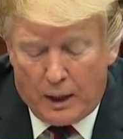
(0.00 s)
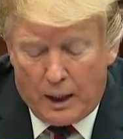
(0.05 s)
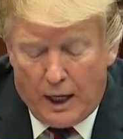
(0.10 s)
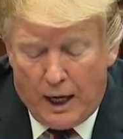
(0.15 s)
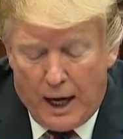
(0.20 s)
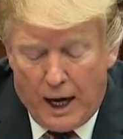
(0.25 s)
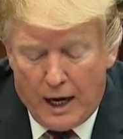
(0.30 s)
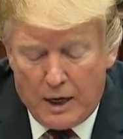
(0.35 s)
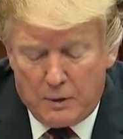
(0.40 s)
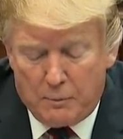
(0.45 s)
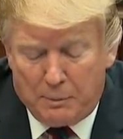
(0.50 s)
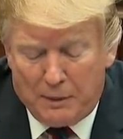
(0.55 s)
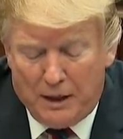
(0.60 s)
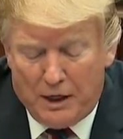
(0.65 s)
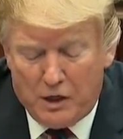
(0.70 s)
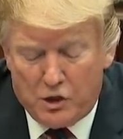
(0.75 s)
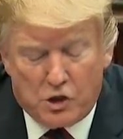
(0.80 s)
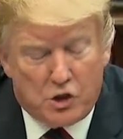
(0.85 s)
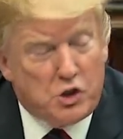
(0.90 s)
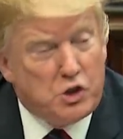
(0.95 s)
and
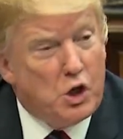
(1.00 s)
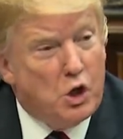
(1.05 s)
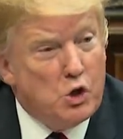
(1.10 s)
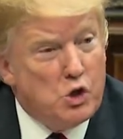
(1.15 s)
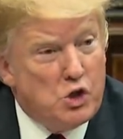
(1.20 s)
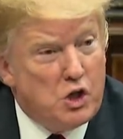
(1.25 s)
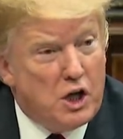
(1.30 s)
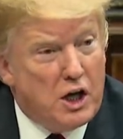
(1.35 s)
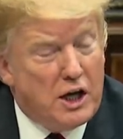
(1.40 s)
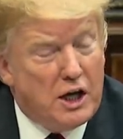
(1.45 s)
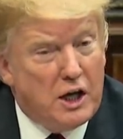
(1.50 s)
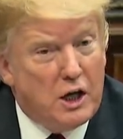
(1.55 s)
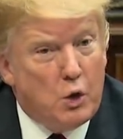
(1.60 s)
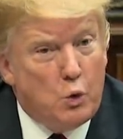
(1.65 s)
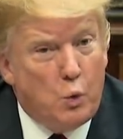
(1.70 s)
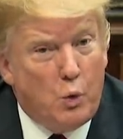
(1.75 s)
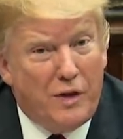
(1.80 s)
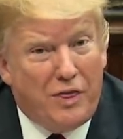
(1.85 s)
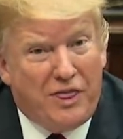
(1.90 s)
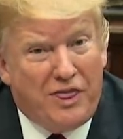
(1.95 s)
planes associated
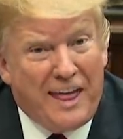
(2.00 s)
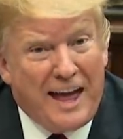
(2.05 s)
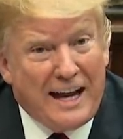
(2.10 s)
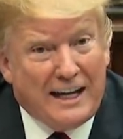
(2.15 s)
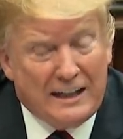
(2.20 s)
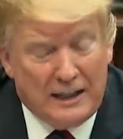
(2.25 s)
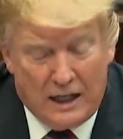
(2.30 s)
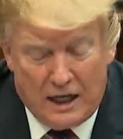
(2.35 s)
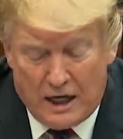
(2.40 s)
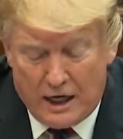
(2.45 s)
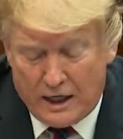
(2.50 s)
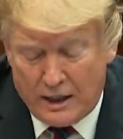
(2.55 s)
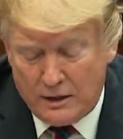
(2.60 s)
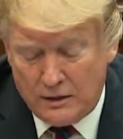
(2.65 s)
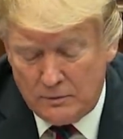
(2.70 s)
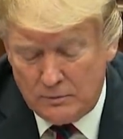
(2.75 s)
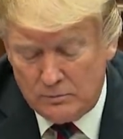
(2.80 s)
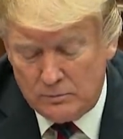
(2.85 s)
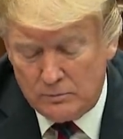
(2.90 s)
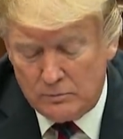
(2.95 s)
with that line.
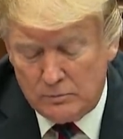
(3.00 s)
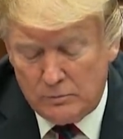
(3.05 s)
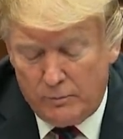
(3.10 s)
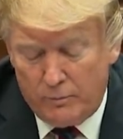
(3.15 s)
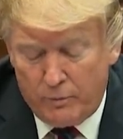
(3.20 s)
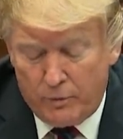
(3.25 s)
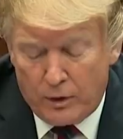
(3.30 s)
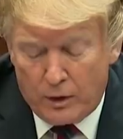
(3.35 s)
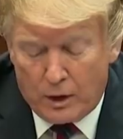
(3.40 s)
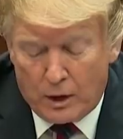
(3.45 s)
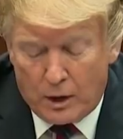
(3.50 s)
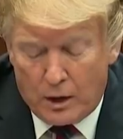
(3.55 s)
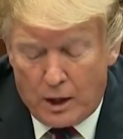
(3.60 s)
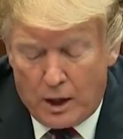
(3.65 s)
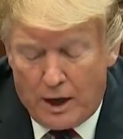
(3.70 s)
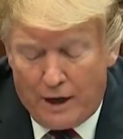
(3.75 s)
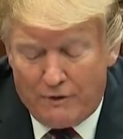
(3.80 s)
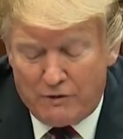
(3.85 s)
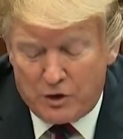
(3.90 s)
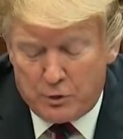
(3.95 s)

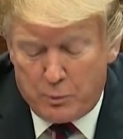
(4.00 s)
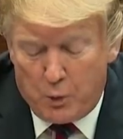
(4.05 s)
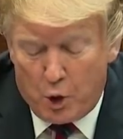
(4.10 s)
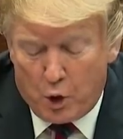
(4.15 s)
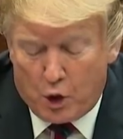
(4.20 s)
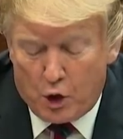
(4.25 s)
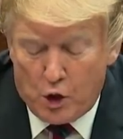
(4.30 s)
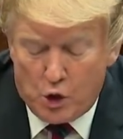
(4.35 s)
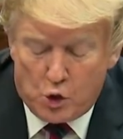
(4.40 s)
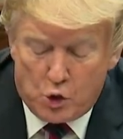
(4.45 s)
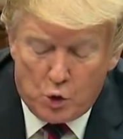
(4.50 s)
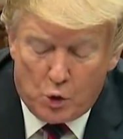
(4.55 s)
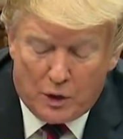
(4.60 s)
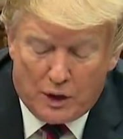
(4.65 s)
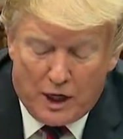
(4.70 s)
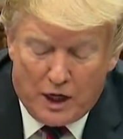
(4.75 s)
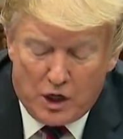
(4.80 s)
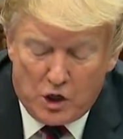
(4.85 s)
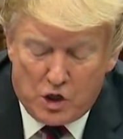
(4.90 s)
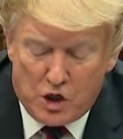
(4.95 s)
I've spoken to
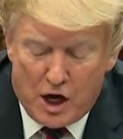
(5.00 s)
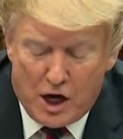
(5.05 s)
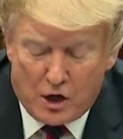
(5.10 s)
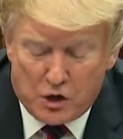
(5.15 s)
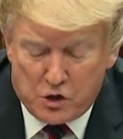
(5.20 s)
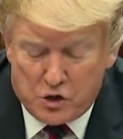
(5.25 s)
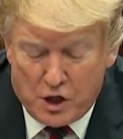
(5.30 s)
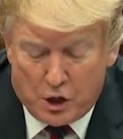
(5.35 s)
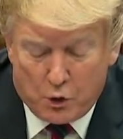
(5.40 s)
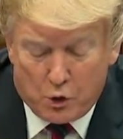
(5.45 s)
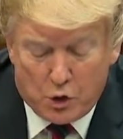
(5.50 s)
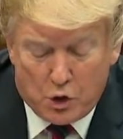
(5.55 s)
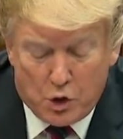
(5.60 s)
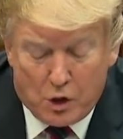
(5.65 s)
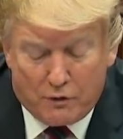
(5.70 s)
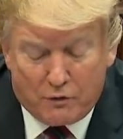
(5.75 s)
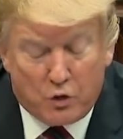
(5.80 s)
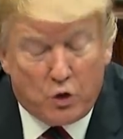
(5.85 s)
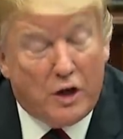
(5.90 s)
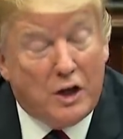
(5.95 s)
Elaine Chao,
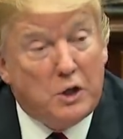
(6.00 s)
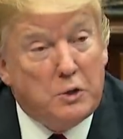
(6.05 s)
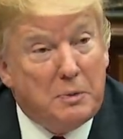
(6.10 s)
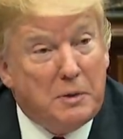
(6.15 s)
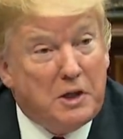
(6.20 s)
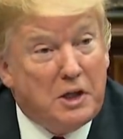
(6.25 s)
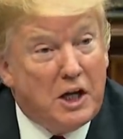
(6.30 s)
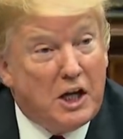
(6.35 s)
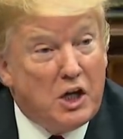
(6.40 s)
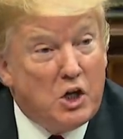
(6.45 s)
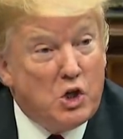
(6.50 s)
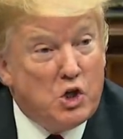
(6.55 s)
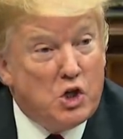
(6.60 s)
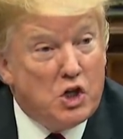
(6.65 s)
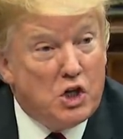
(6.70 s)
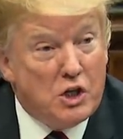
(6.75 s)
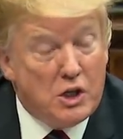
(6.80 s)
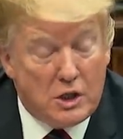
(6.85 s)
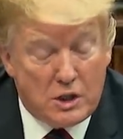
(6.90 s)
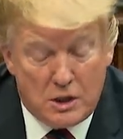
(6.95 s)
Secretary of
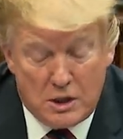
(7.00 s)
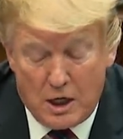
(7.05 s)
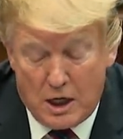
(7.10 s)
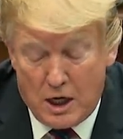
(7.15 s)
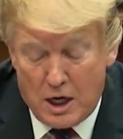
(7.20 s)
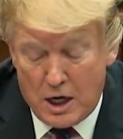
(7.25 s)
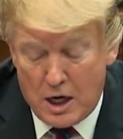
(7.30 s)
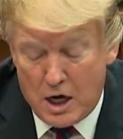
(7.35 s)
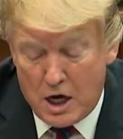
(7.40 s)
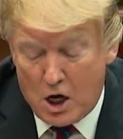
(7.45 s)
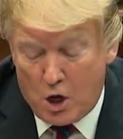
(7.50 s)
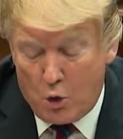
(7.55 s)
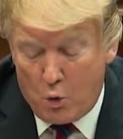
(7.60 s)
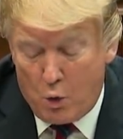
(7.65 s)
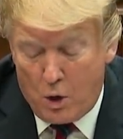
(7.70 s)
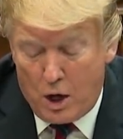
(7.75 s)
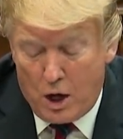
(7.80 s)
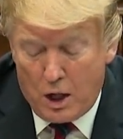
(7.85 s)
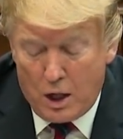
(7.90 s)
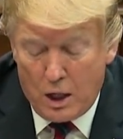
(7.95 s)
Transportation, Dan
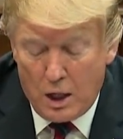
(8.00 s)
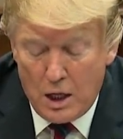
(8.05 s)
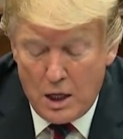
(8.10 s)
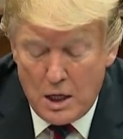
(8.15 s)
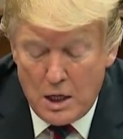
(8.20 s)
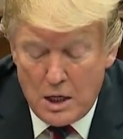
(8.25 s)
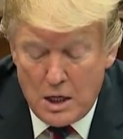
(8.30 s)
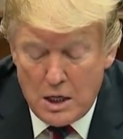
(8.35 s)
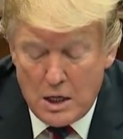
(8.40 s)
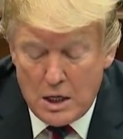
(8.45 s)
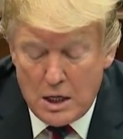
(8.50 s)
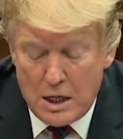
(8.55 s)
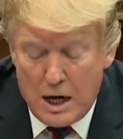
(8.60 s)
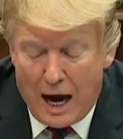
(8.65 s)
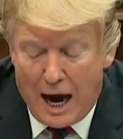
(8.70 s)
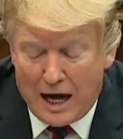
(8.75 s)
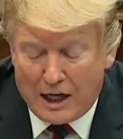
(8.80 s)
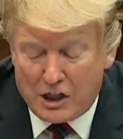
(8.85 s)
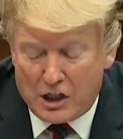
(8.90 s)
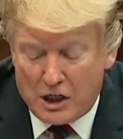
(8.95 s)
Elwell,
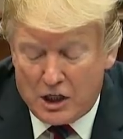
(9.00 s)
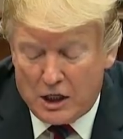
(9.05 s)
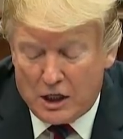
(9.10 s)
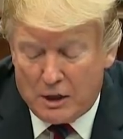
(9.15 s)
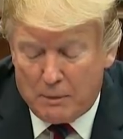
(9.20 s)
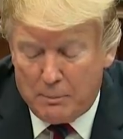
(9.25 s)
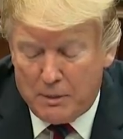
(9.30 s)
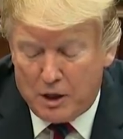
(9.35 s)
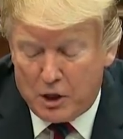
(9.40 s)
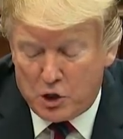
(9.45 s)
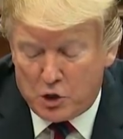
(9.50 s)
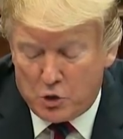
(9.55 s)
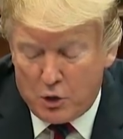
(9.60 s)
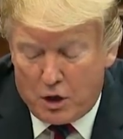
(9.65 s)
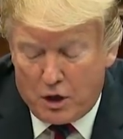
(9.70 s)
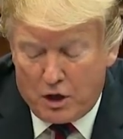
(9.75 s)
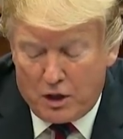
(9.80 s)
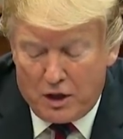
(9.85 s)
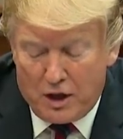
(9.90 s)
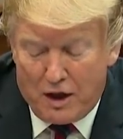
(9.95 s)
Acting
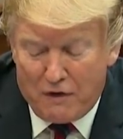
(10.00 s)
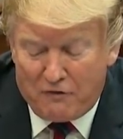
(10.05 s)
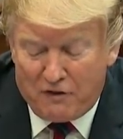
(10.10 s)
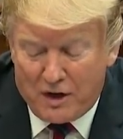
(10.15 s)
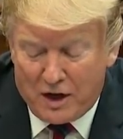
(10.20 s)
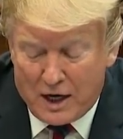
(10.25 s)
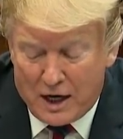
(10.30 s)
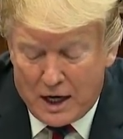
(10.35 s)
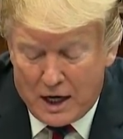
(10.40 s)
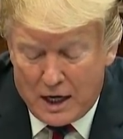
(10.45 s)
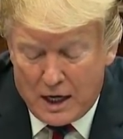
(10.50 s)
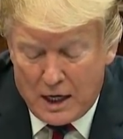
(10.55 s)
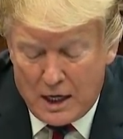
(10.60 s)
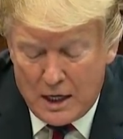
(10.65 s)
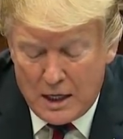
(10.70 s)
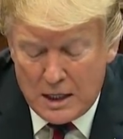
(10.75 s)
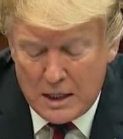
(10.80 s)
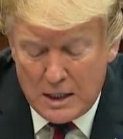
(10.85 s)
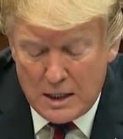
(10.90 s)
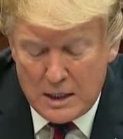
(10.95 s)
Administrator of the FAA,
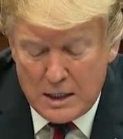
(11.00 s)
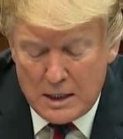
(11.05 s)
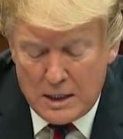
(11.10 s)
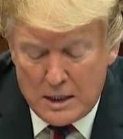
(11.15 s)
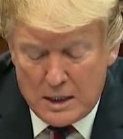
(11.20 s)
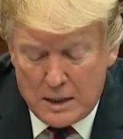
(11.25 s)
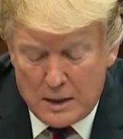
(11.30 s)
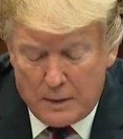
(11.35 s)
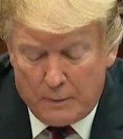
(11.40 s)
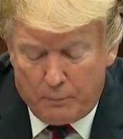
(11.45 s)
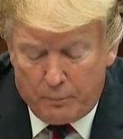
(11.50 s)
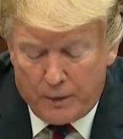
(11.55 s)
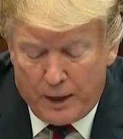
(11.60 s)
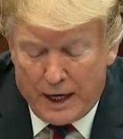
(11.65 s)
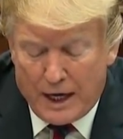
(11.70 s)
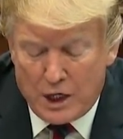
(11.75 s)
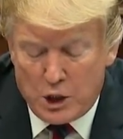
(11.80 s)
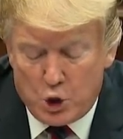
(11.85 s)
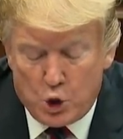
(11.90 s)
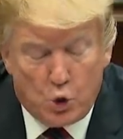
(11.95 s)

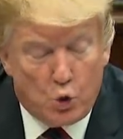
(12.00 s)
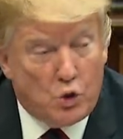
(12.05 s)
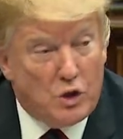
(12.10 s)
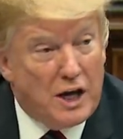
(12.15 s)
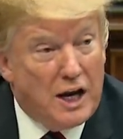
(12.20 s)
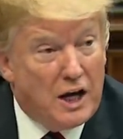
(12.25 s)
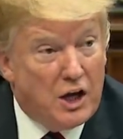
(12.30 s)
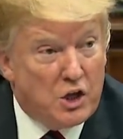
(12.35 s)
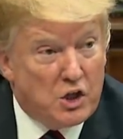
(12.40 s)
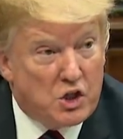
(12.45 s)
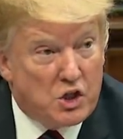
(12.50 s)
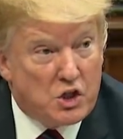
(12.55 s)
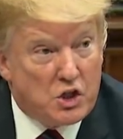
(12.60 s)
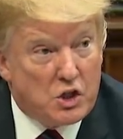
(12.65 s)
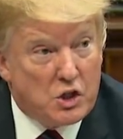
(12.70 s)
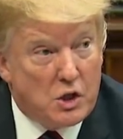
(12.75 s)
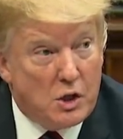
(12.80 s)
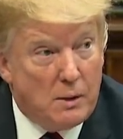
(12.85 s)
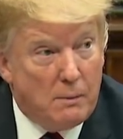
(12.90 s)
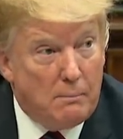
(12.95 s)
and to
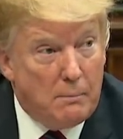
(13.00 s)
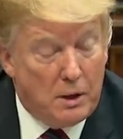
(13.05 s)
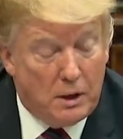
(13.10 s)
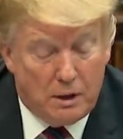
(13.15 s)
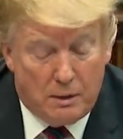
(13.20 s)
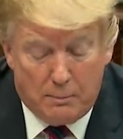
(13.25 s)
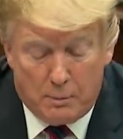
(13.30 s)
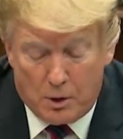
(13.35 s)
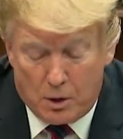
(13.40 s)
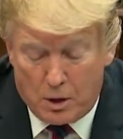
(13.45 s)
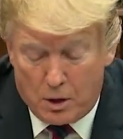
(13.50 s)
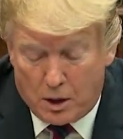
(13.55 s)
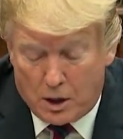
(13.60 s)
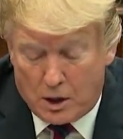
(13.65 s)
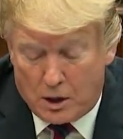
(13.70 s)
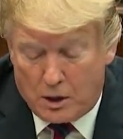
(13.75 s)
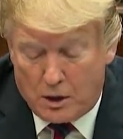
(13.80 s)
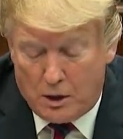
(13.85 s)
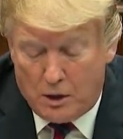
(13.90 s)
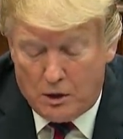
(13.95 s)
Dennis Muilenburg,
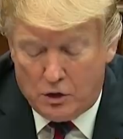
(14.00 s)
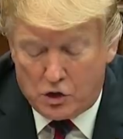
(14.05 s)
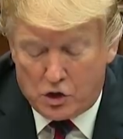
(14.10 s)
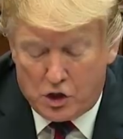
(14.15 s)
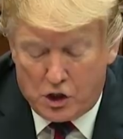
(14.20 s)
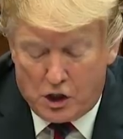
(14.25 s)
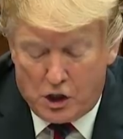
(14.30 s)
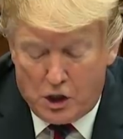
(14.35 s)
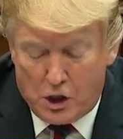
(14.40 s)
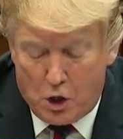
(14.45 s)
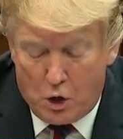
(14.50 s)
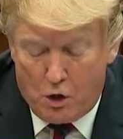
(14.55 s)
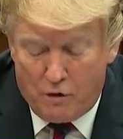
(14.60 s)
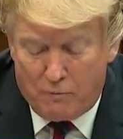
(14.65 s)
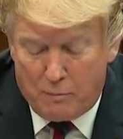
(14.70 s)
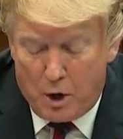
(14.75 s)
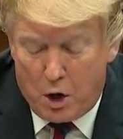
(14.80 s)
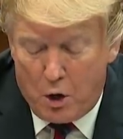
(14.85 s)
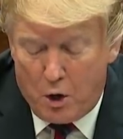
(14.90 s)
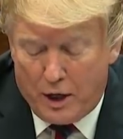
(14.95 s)
CEO
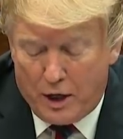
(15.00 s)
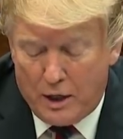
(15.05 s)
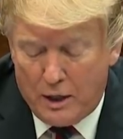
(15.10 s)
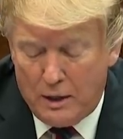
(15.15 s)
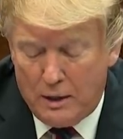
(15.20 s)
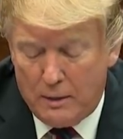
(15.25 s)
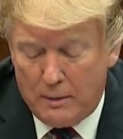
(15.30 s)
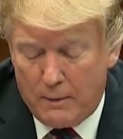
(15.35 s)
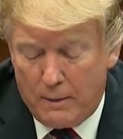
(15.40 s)
of Boeing,